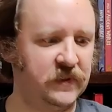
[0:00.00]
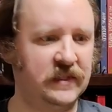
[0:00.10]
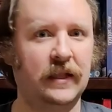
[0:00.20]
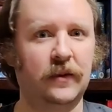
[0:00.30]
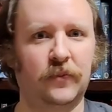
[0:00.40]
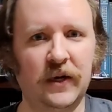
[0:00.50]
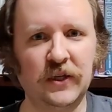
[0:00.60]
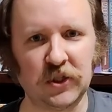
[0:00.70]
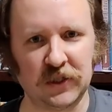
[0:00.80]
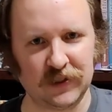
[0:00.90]

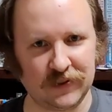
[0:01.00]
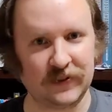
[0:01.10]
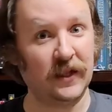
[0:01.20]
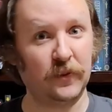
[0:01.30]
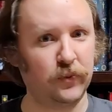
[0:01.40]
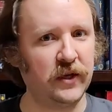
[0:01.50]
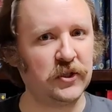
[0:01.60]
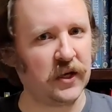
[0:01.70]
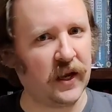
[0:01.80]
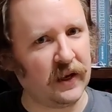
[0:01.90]
celebration,
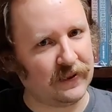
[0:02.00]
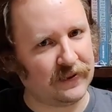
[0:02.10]
celebration ale.